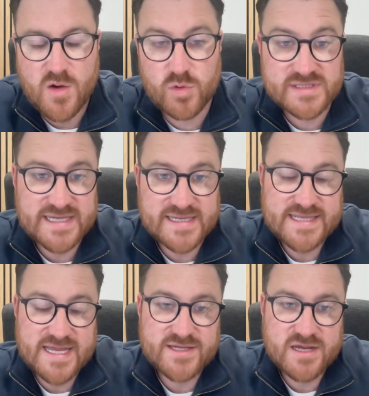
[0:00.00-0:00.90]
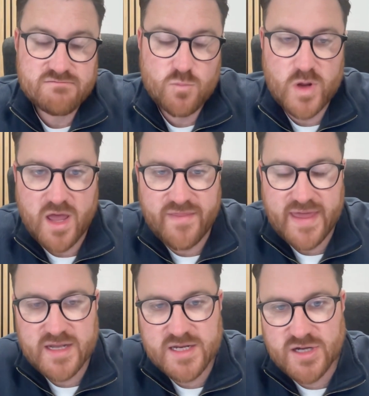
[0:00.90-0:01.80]
Once that's then done, we are
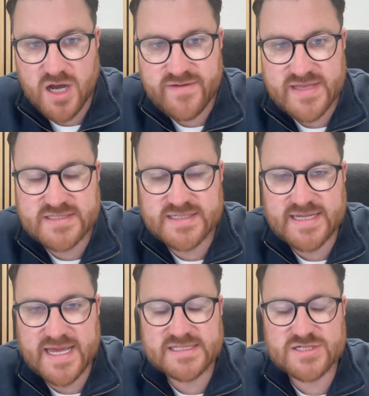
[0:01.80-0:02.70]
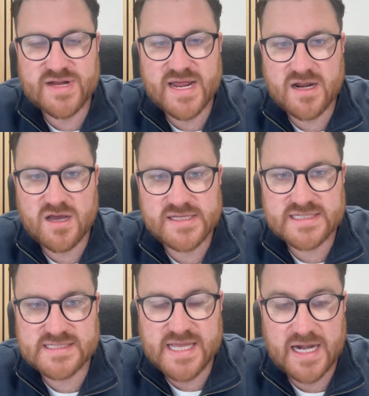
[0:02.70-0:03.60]
then going to dive into the data and analyze
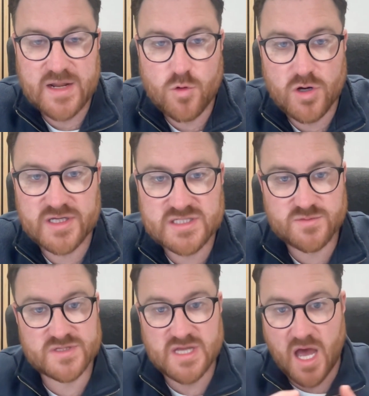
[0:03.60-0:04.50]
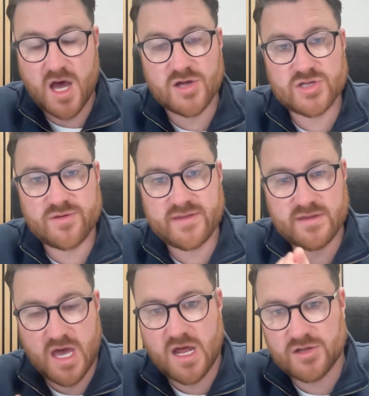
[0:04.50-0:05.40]
exactly what customers are doing
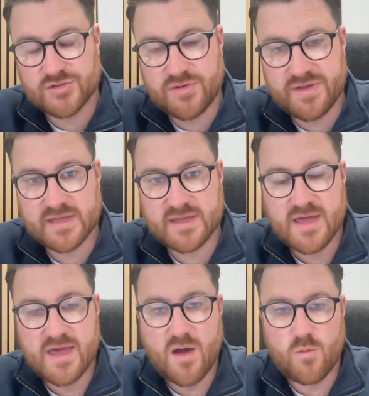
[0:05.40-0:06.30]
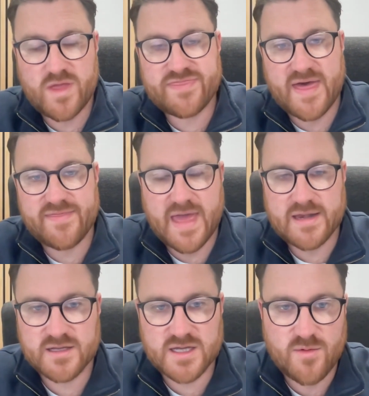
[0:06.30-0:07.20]
and aren't doing. And with that,
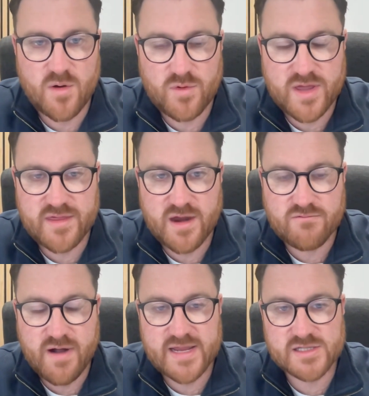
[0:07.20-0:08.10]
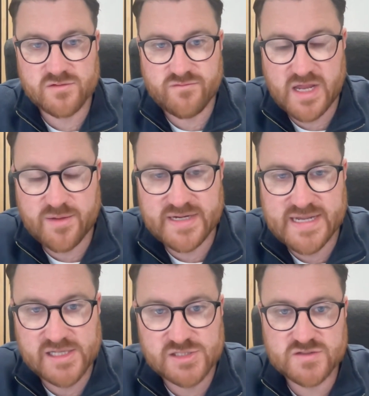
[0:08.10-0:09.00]
then come up with a range of
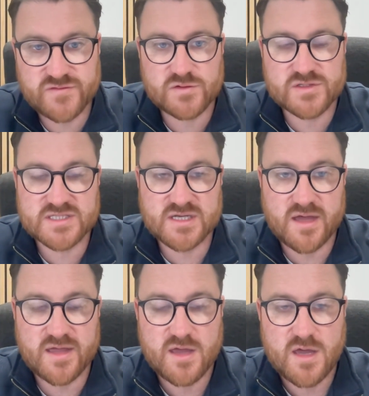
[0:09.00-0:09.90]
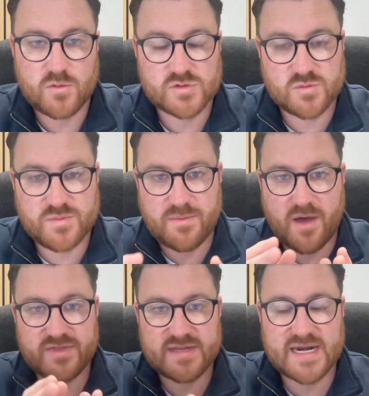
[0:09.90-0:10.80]
recommendations for the site, which will be
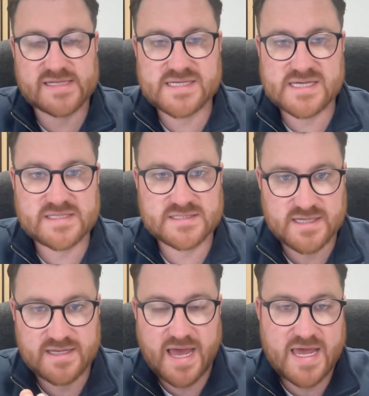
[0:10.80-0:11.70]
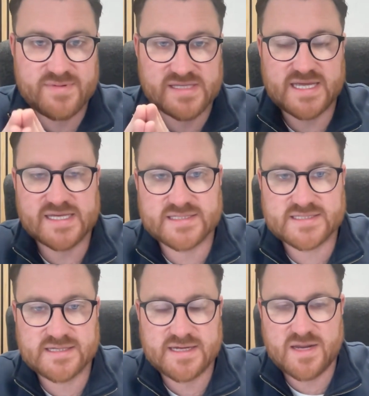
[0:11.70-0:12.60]
both analyses, A/B
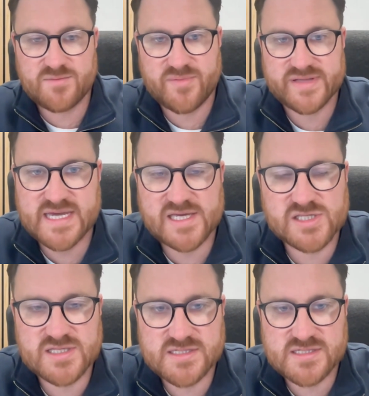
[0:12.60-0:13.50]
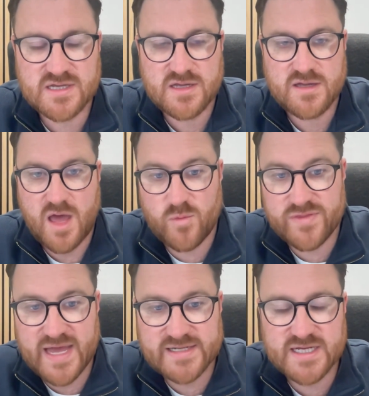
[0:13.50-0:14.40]
tests, and implementations. And
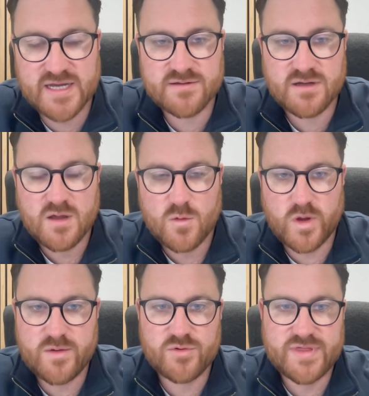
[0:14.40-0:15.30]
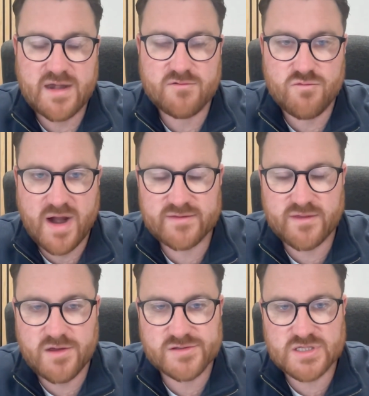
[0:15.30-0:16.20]
with that done, we would then rank
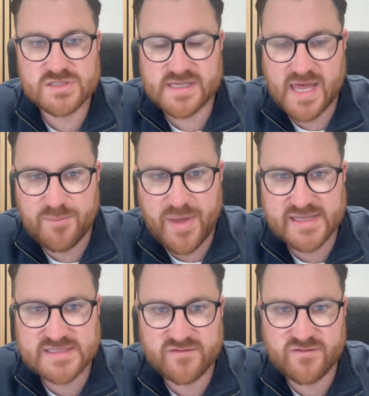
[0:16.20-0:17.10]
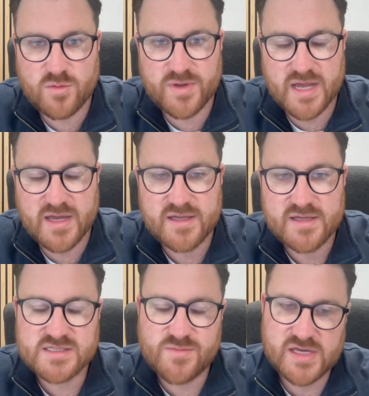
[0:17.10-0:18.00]
those using our PECTI formula
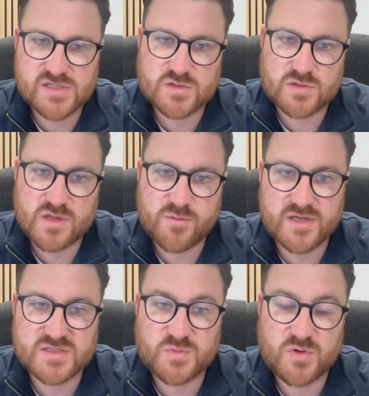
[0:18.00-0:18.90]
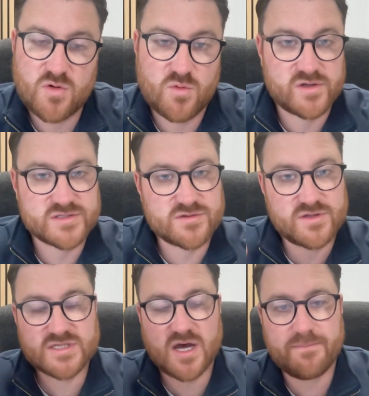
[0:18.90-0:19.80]
to make sure that the most important ones are at the
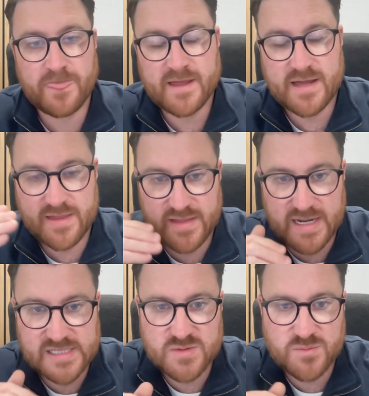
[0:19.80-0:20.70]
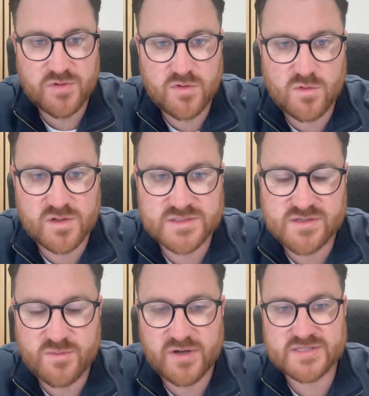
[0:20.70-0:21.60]
top and the least important ones are
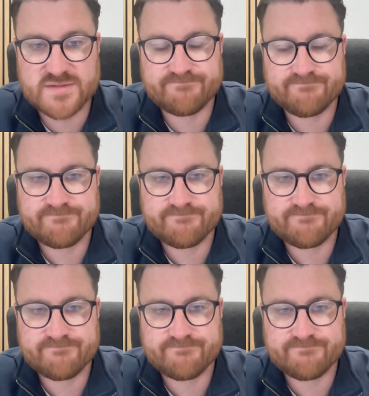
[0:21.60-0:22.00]
at the bottom.